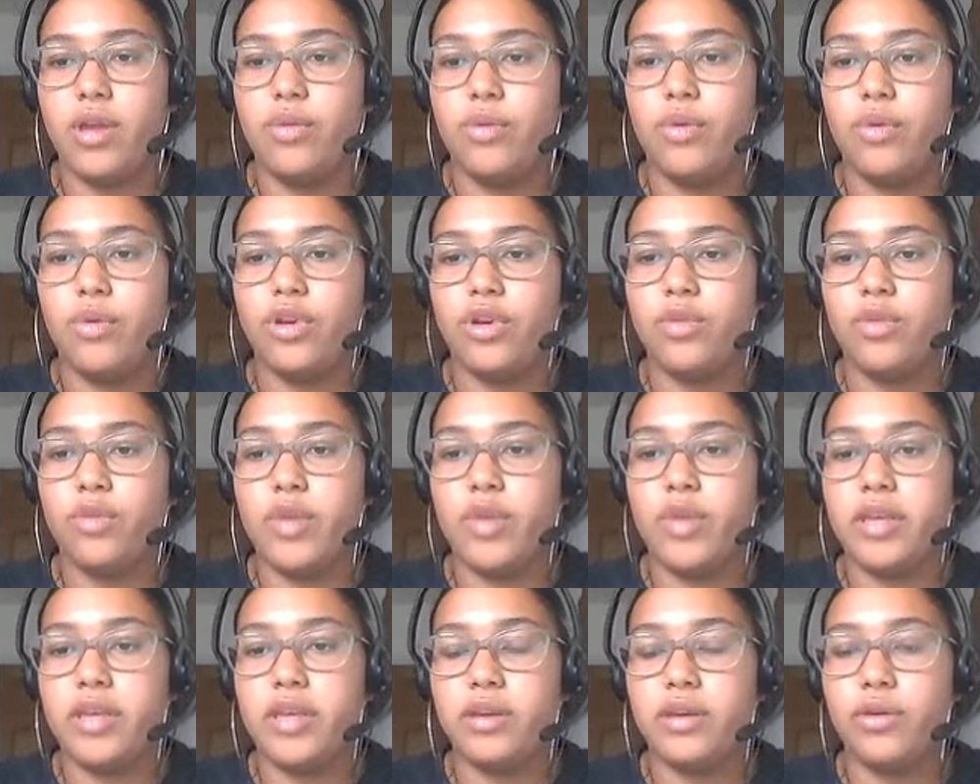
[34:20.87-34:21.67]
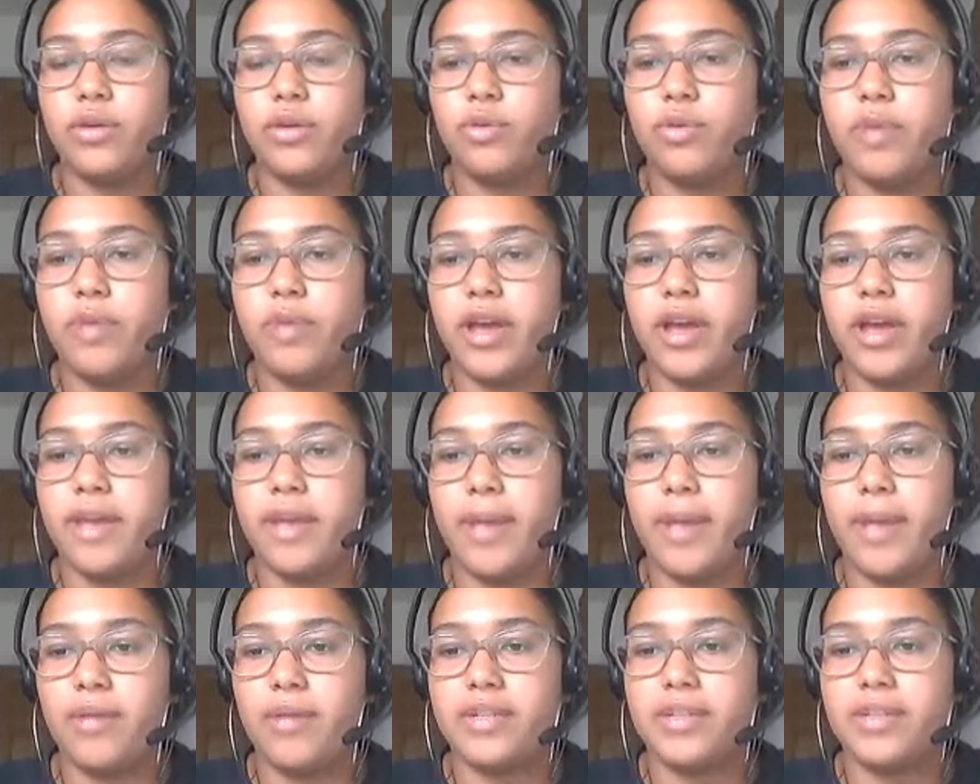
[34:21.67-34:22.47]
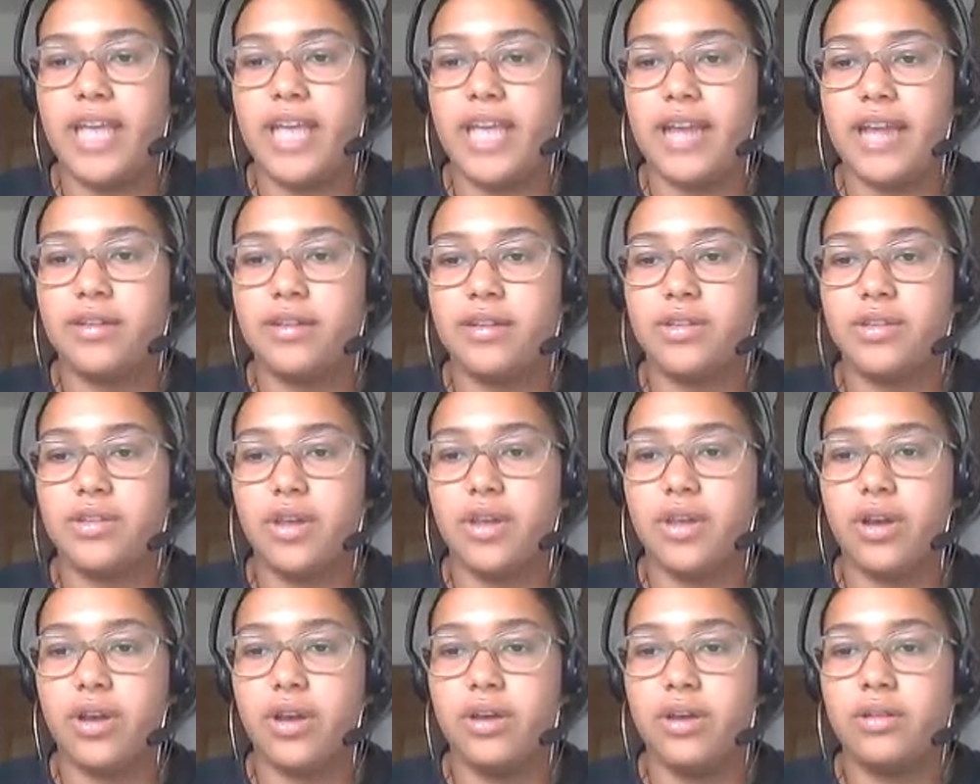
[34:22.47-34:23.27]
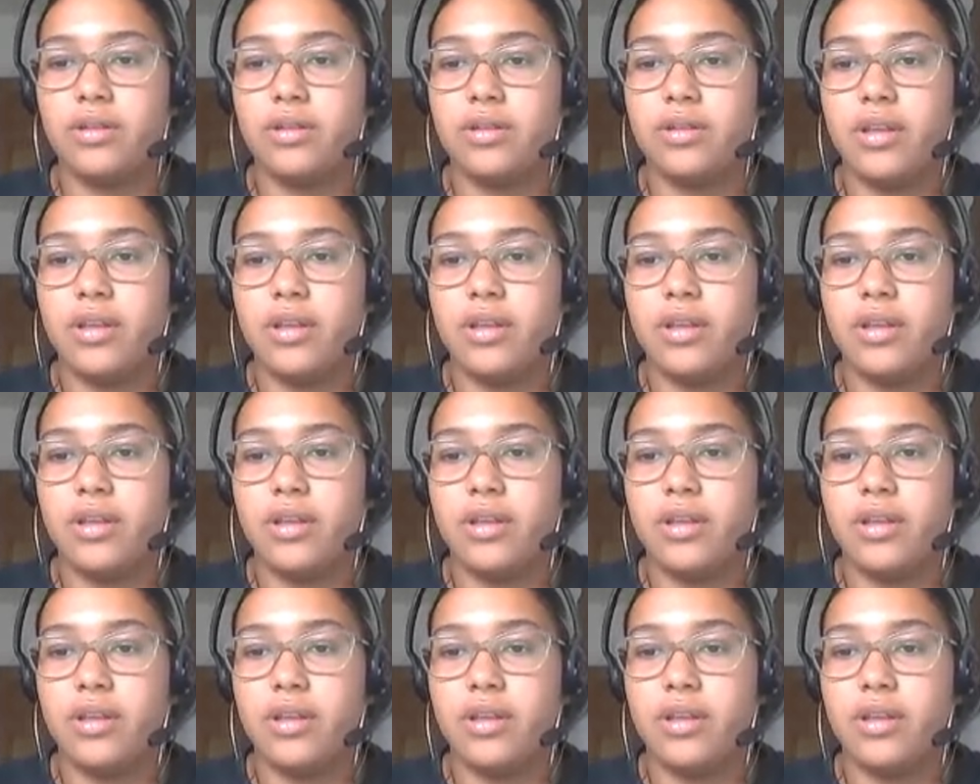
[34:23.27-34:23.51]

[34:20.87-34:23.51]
going to recoup at about 10 to,